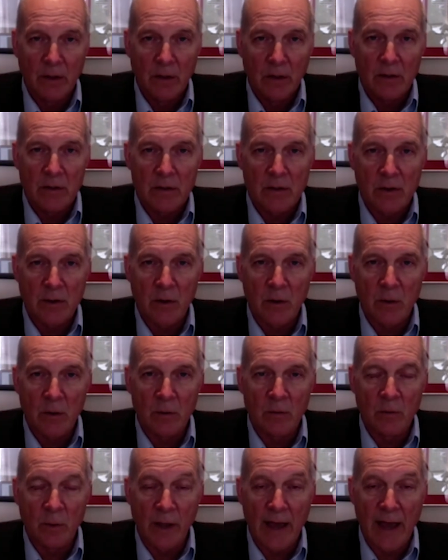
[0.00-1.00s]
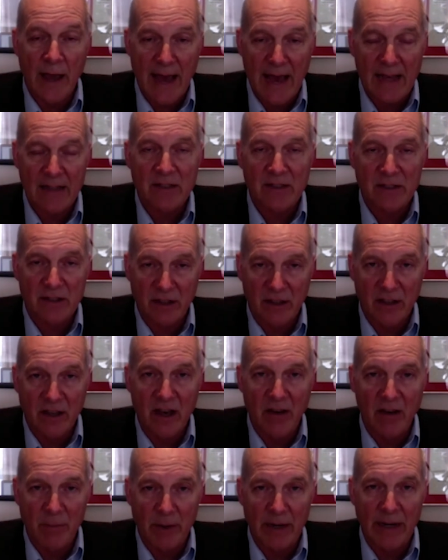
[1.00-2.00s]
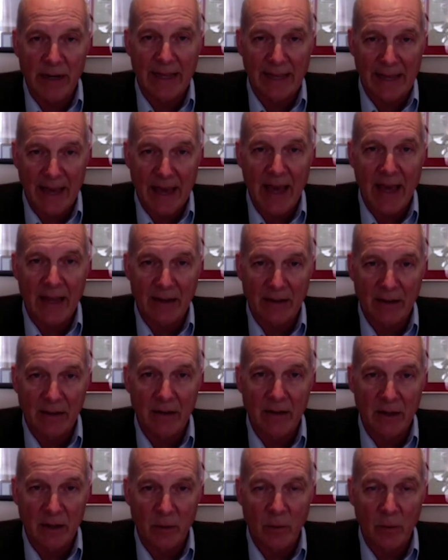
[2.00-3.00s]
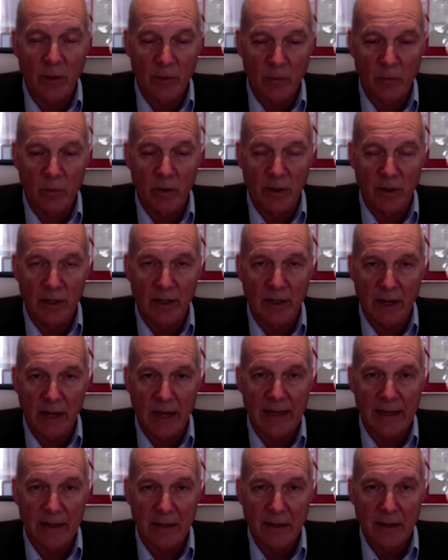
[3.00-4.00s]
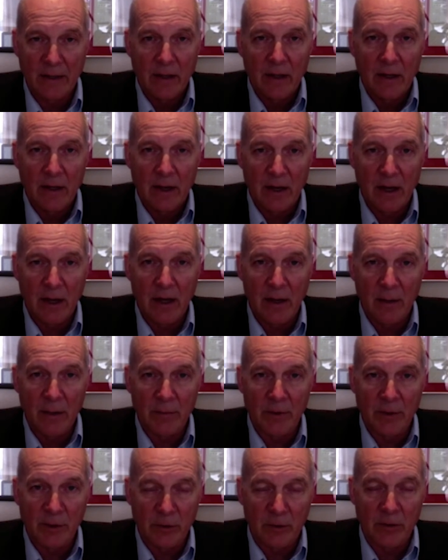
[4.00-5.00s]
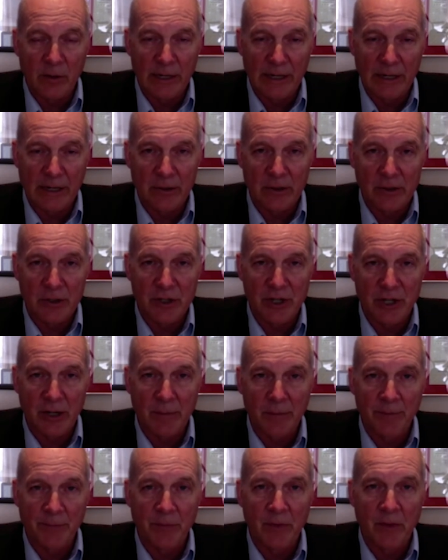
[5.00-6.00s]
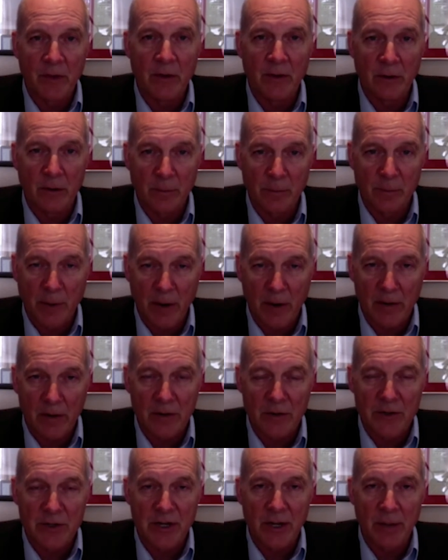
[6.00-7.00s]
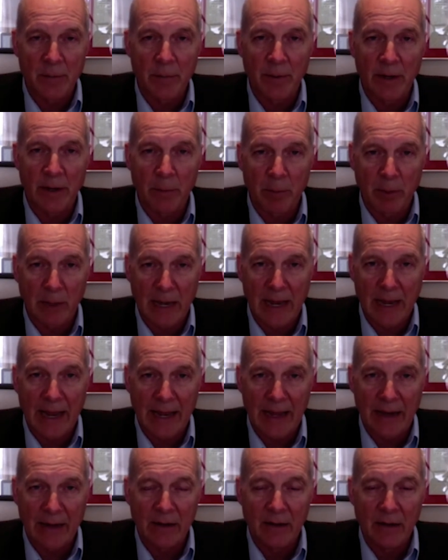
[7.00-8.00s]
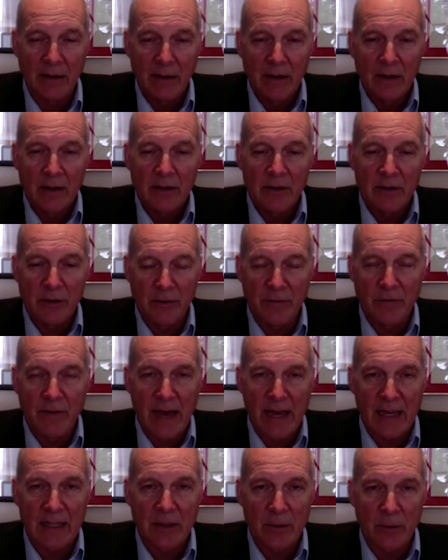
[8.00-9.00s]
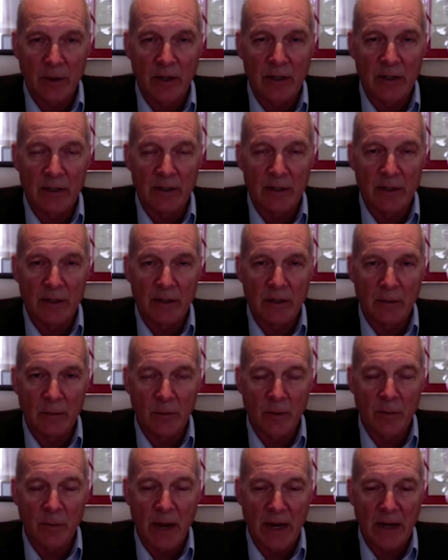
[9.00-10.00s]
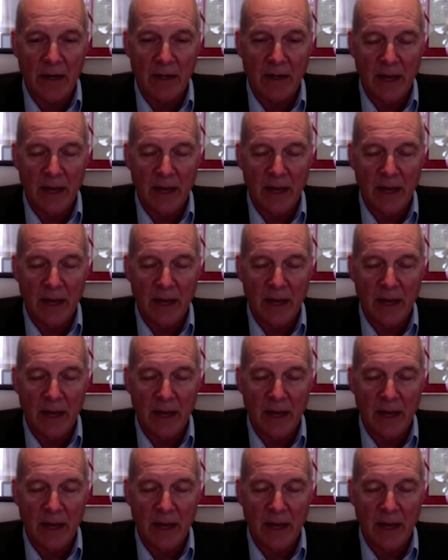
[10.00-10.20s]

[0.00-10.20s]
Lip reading: So we ask the government again, we'd really like your leadership, your partnership, and a plan to evacuate the remaining